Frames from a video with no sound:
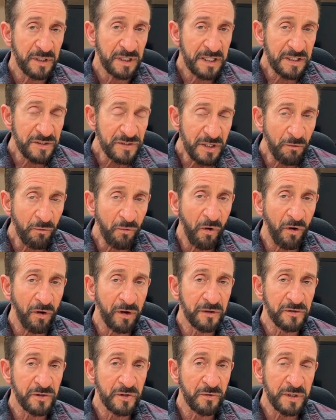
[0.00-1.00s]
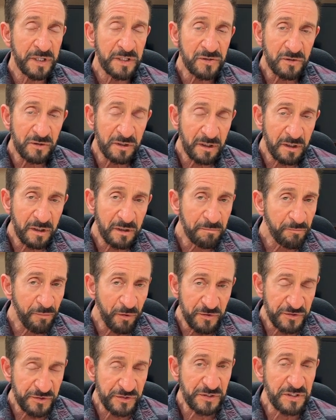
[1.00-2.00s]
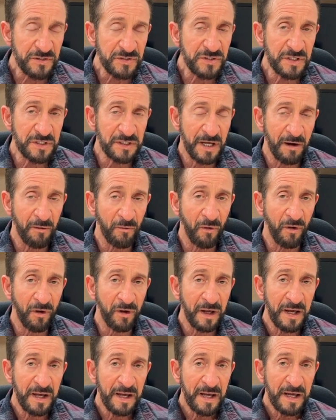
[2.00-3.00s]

He's at work in you. He's going to persist in that work.